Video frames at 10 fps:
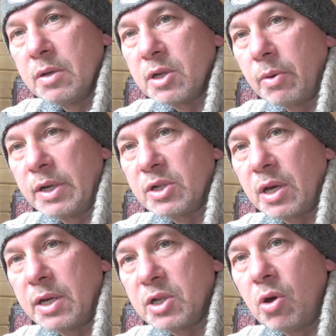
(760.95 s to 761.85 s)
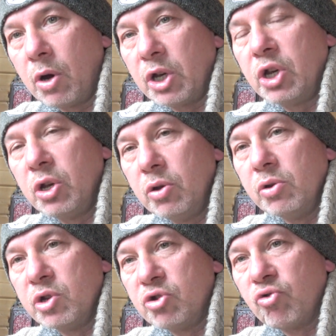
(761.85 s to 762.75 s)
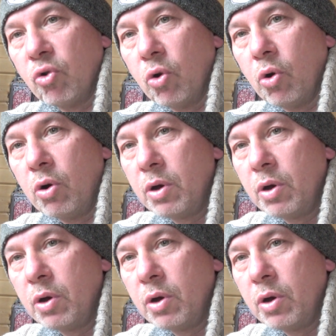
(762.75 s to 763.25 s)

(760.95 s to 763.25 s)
so it's not a huge draw,